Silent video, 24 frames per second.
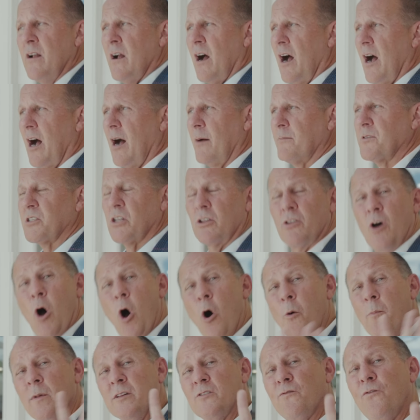Um, so the
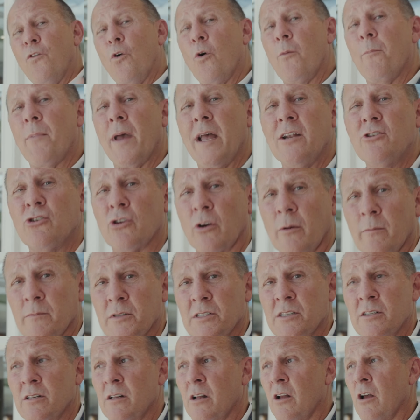home is four
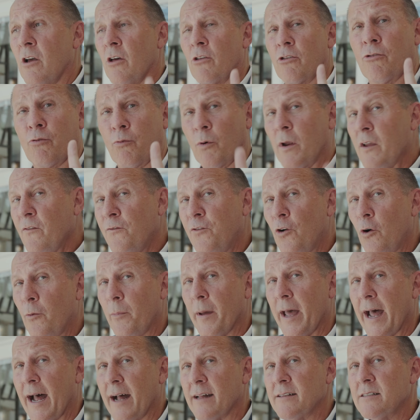bedrooms three full
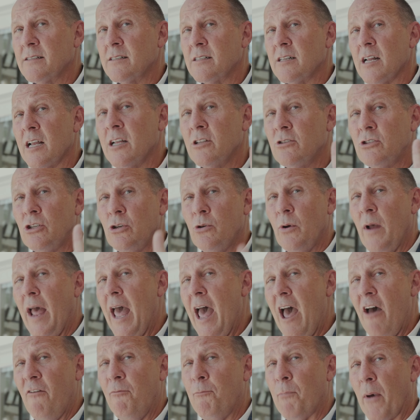baths and two
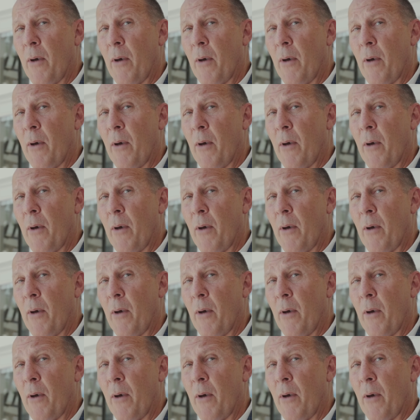half